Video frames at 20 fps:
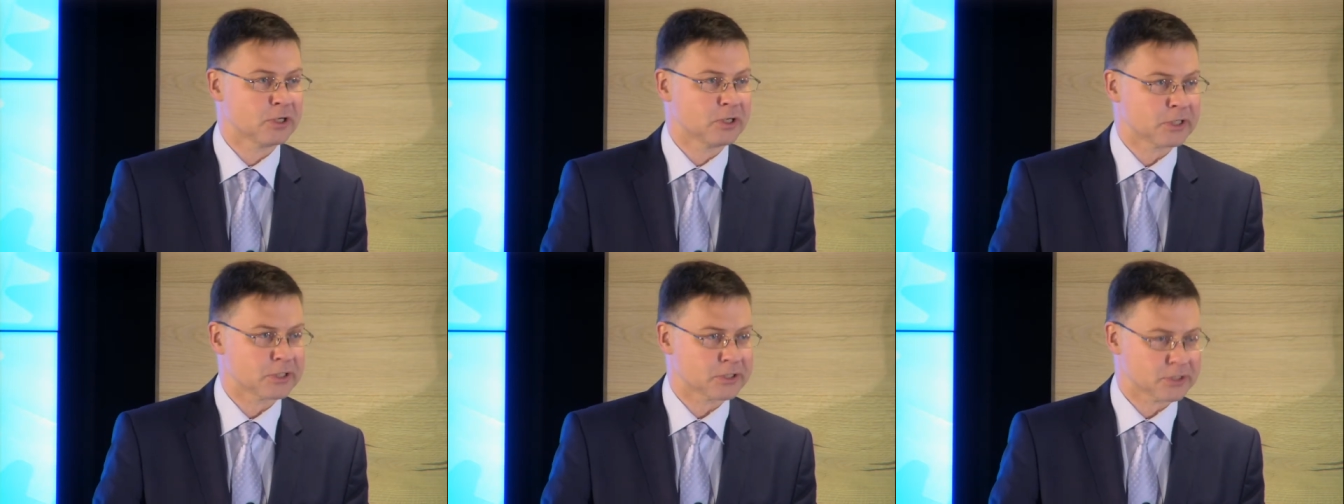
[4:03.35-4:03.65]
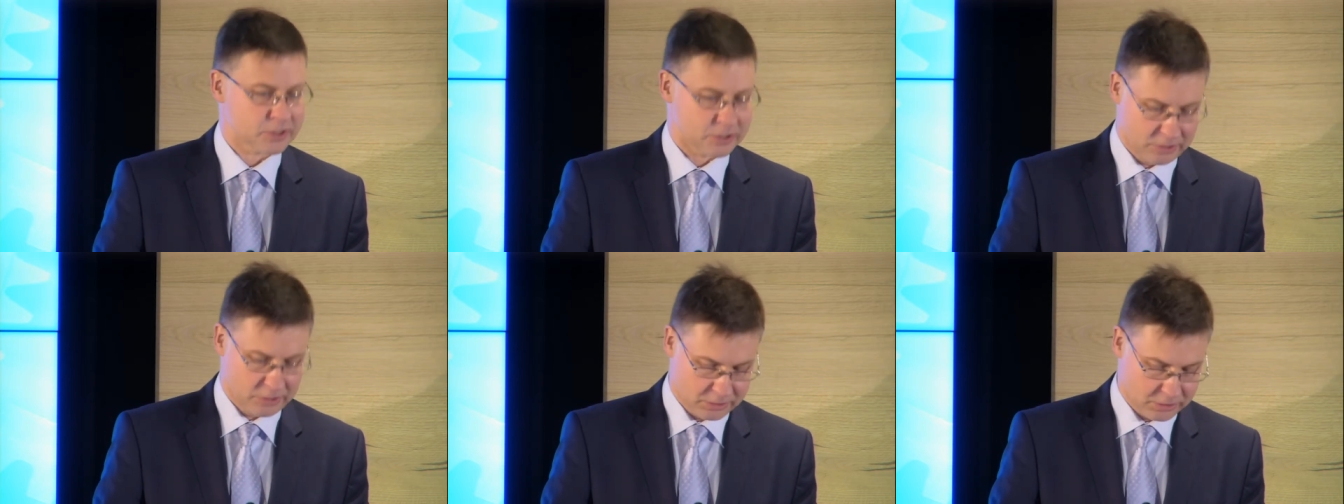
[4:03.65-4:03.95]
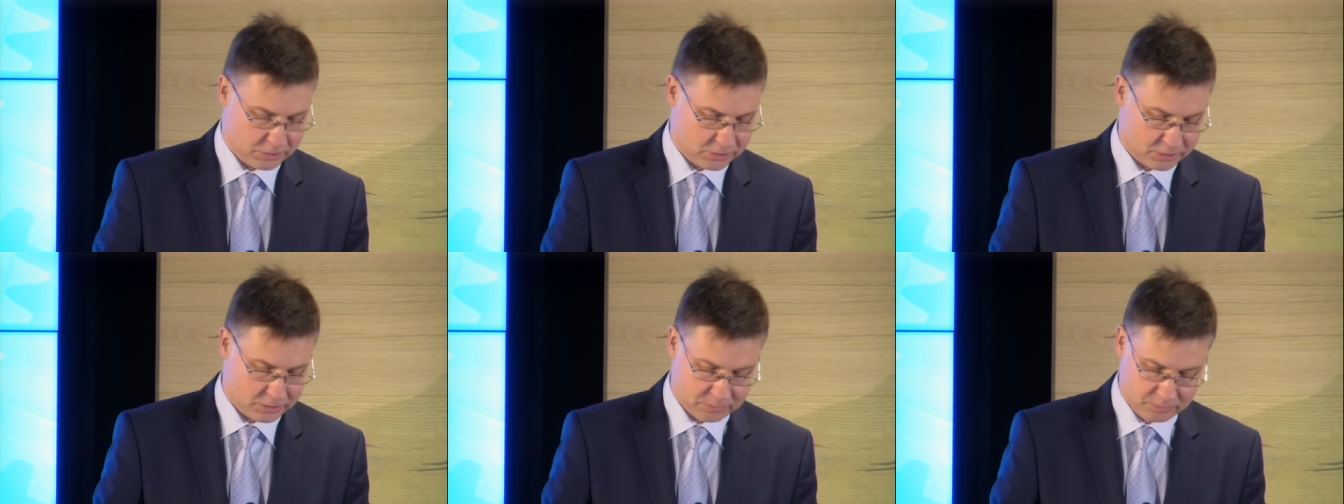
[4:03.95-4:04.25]

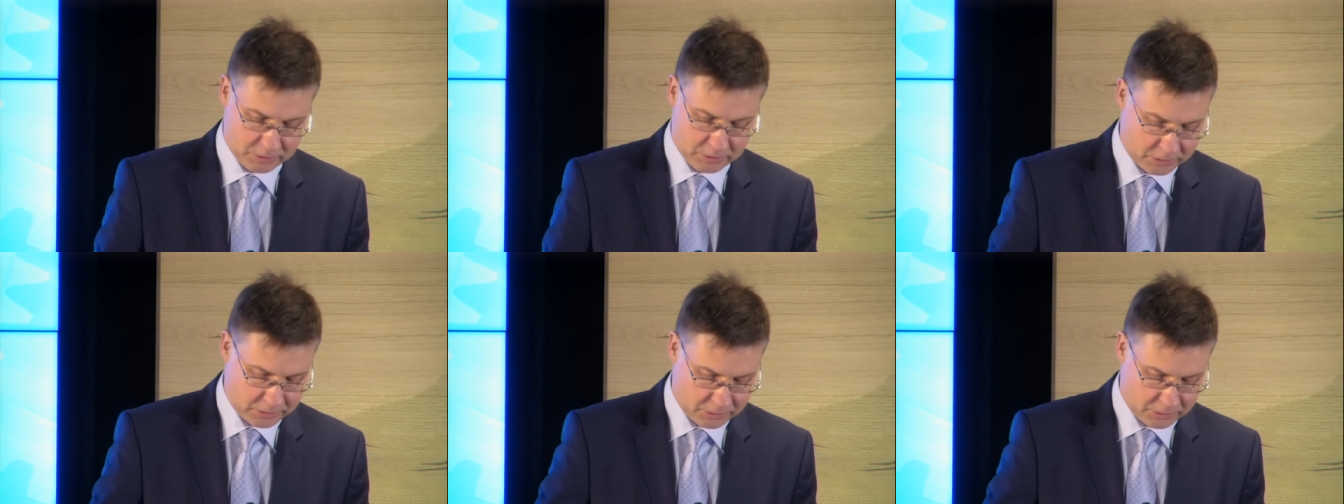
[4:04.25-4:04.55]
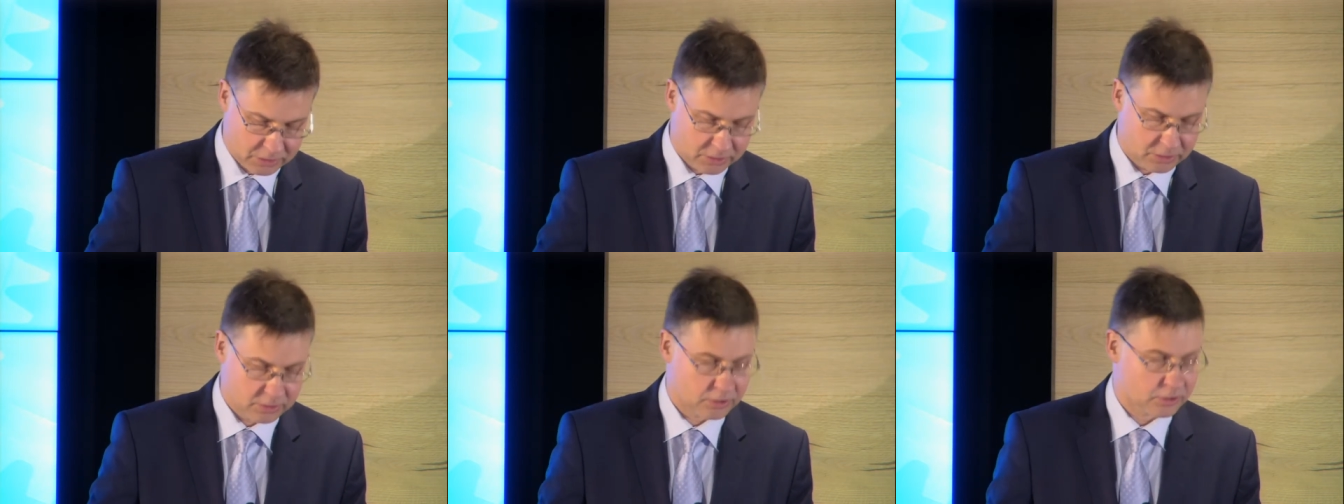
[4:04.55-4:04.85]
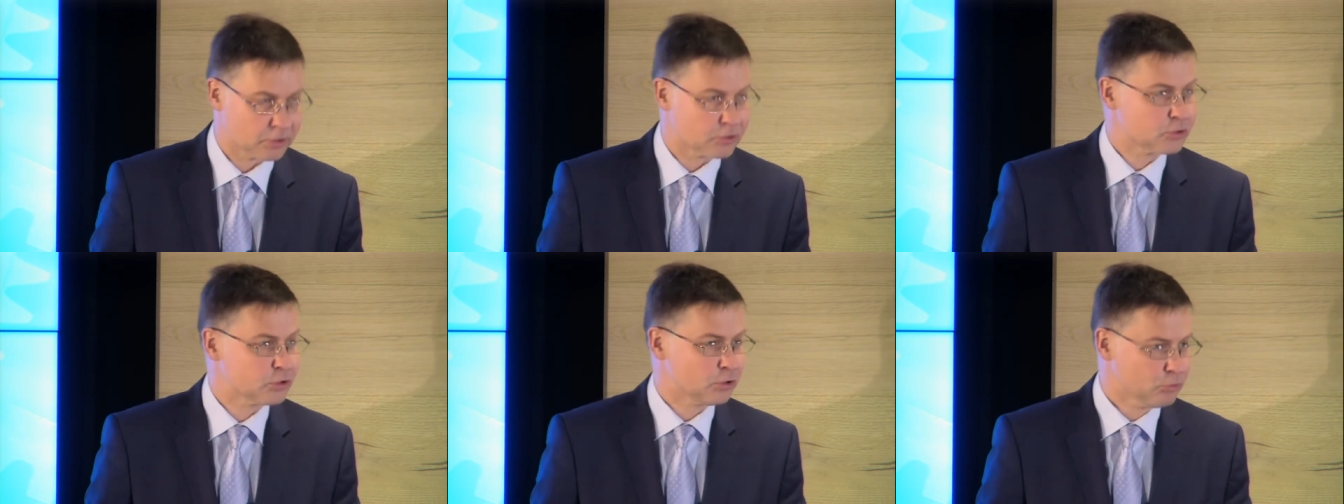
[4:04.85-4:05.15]
residence, but uh,
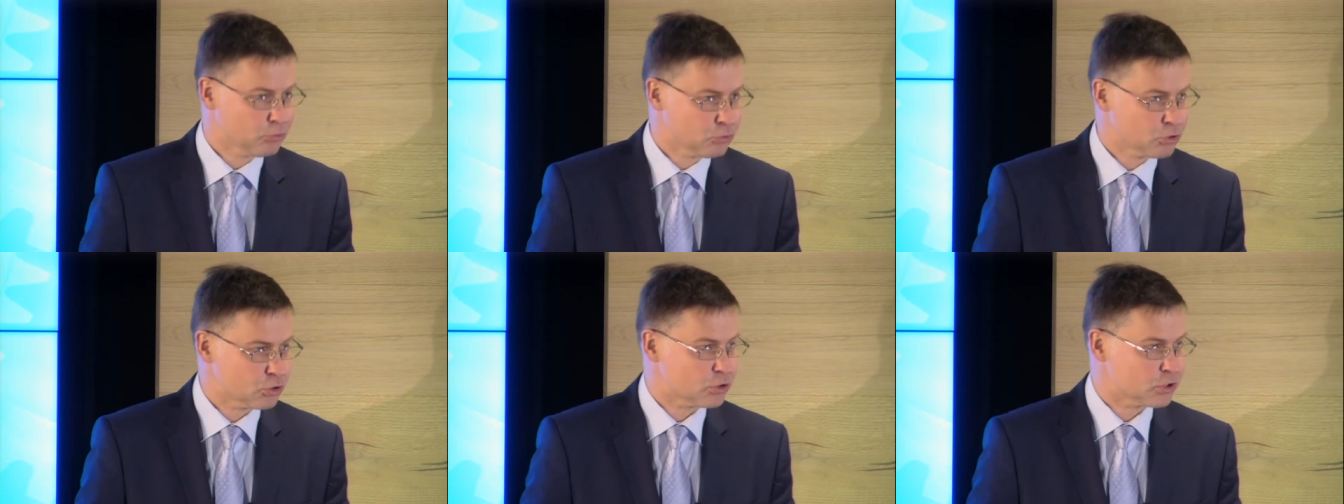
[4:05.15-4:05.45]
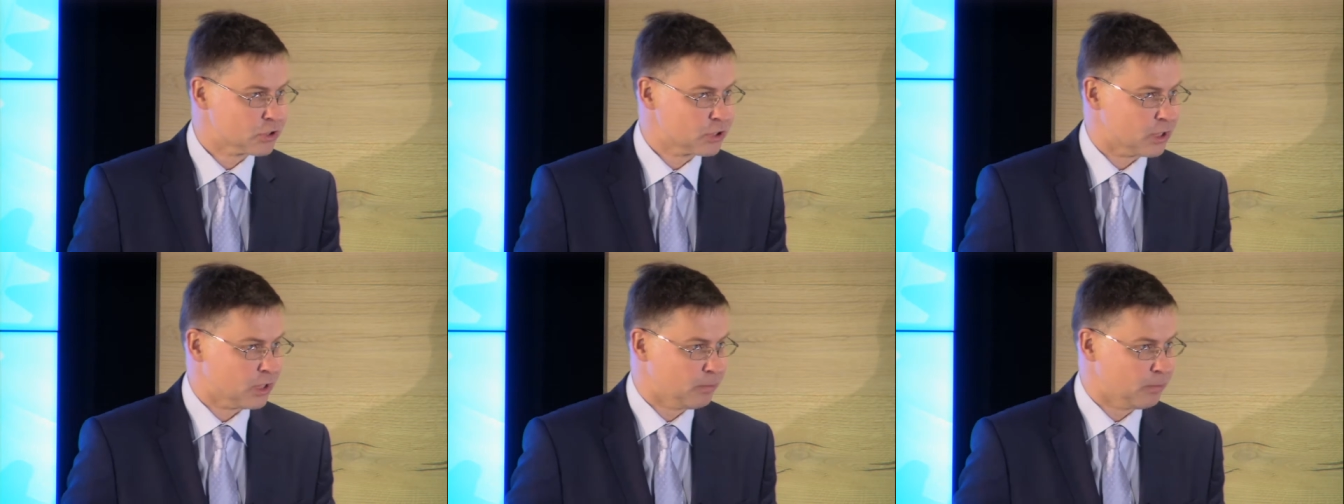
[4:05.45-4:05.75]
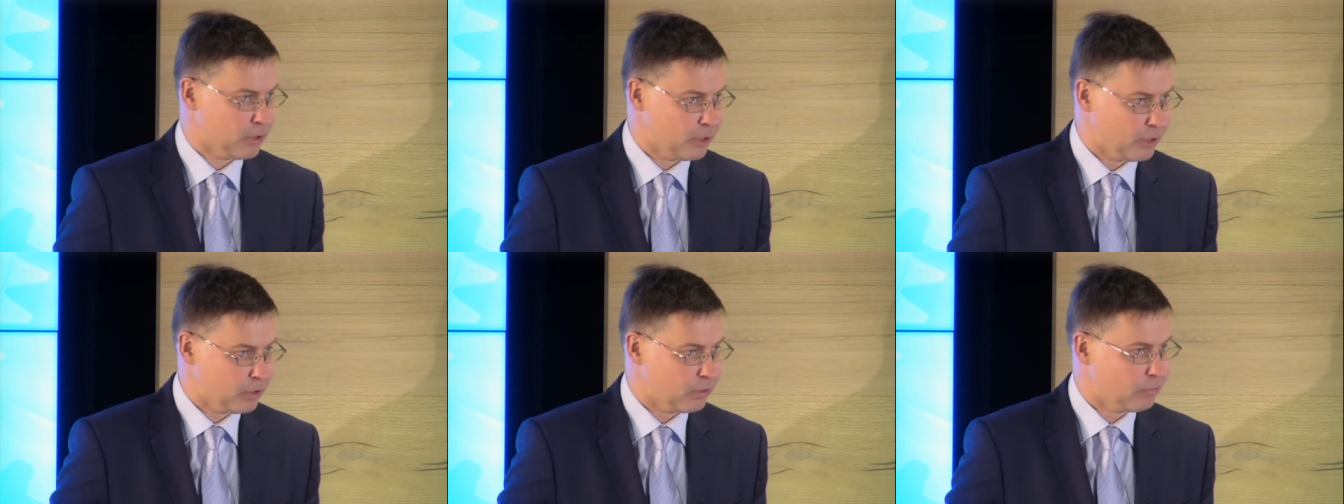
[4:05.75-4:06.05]
solutions can
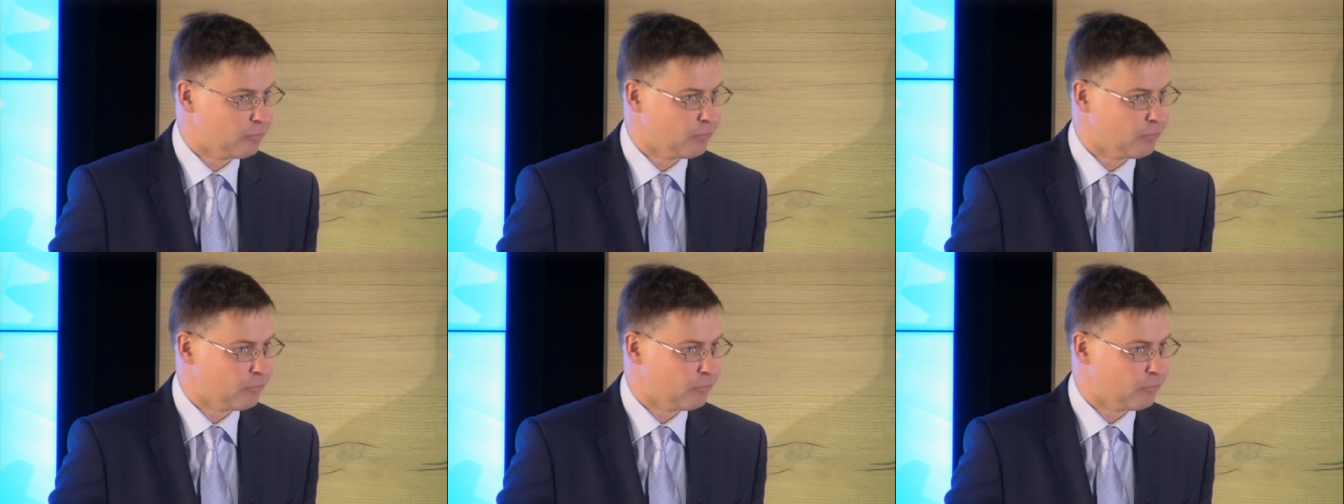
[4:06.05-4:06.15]
be